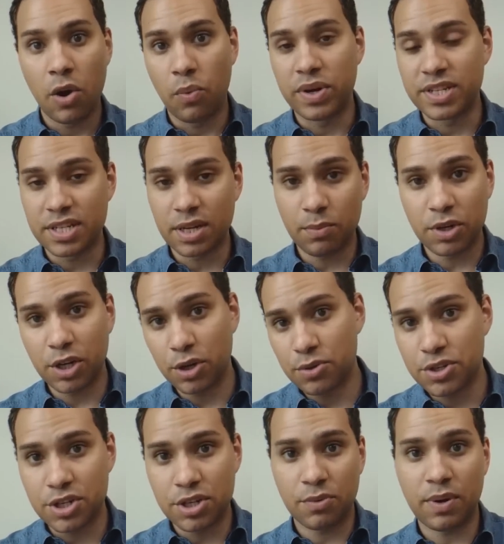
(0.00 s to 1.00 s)
when someone
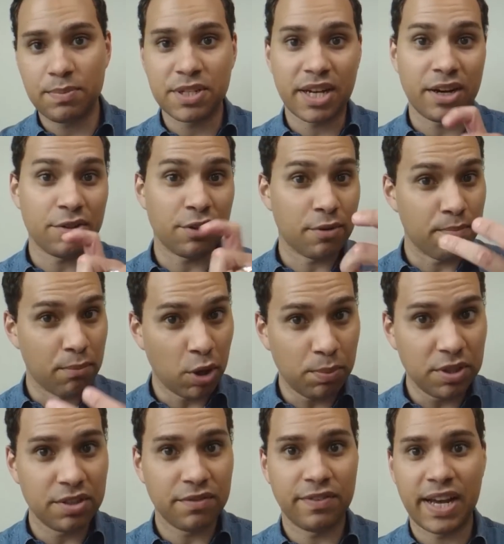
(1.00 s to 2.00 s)
goes to your website on their
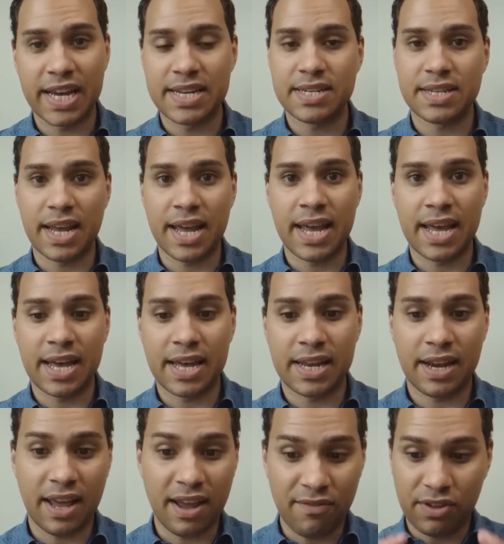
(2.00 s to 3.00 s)
mobile device
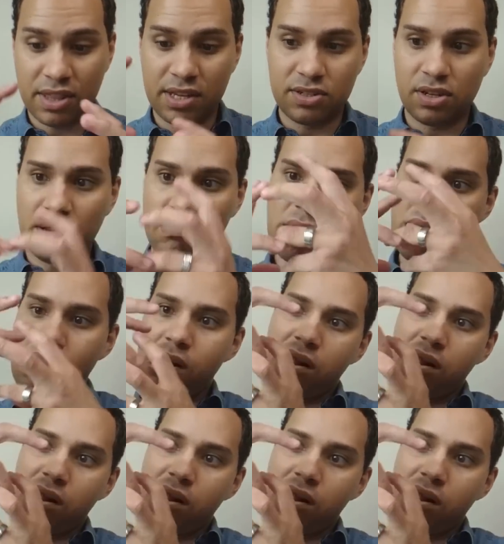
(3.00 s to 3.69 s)
and everything's all